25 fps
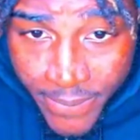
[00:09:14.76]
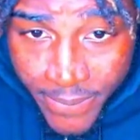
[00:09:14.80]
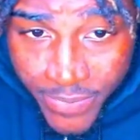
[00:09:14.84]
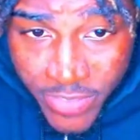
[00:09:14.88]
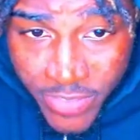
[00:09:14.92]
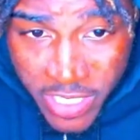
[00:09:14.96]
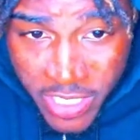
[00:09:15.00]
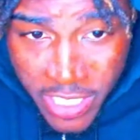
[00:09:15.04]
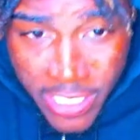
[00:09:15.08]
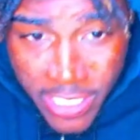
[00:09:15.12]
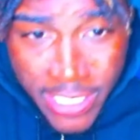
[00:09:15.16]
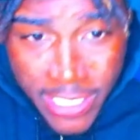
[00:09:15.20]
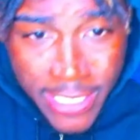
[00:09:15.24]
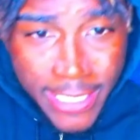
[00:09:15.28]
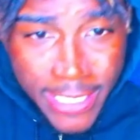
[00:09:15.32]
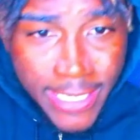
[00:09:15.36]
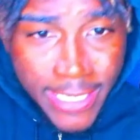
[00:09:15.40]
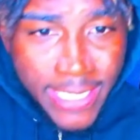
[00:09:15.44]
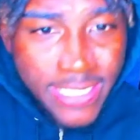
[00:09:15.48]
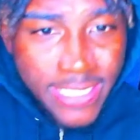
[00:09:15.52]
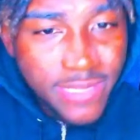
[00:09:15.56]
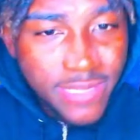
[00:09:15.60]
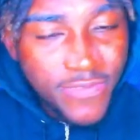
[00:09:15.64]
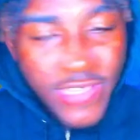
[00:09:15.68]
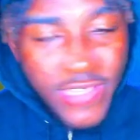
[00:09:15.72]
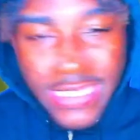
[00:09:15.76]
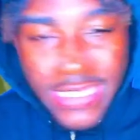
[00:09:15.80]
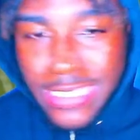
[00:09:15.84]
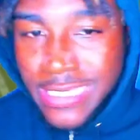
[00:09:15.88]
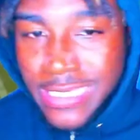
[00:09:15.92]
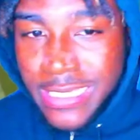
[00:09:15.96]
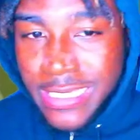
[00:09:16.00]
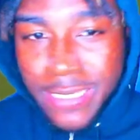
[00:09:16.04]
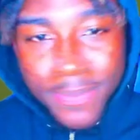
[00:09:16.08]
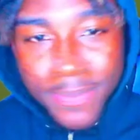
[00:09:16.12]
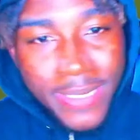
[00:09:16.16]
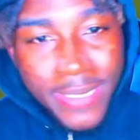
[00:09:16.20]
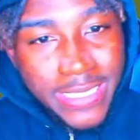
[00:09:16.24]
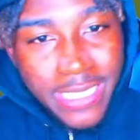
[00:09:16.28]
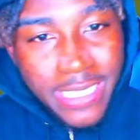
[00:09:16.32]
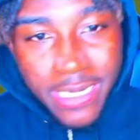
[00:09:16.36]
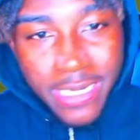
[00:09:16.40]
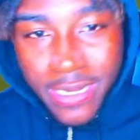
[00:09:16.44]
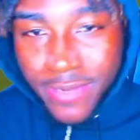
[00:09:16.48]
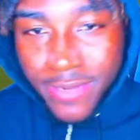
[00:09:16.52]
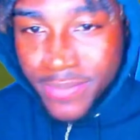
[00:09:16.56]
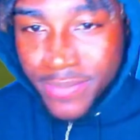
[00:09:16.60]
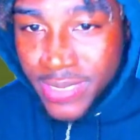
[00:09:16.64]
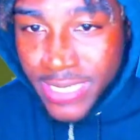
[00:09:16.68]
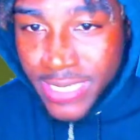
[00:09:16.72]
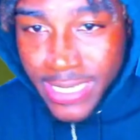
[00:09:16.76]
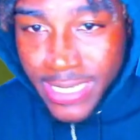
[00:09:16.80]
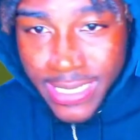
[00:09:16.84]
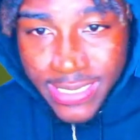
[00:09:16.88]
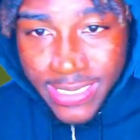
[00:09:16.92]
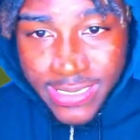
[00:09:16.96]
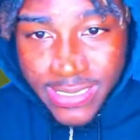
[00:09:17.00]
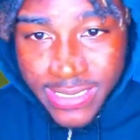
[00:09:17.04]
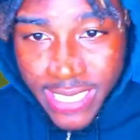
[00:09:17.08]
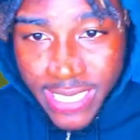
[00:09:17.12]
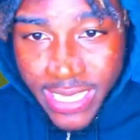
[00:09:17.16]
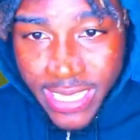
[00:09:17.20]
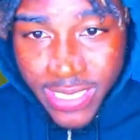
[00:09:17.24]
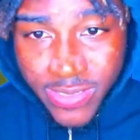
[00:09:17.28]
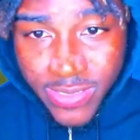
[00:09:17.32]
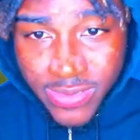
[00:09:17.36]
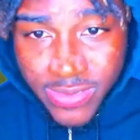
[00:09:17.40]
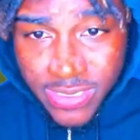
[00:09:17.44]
Good. 50 could have picked that off, but yeah, that's thank you.